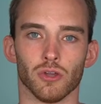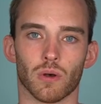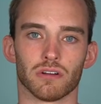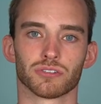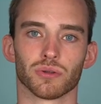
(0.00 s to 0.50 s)
You'll
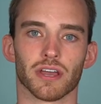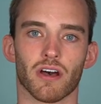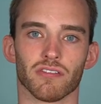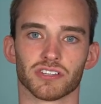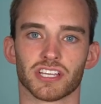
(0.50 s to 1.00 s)
also get
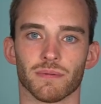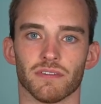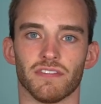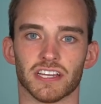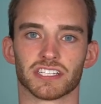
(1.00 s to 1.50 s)
all the same
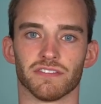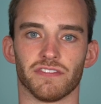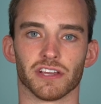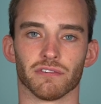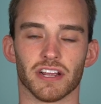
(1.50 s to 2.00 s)
advanced
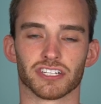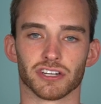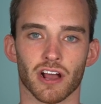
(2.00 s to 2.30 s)
configuration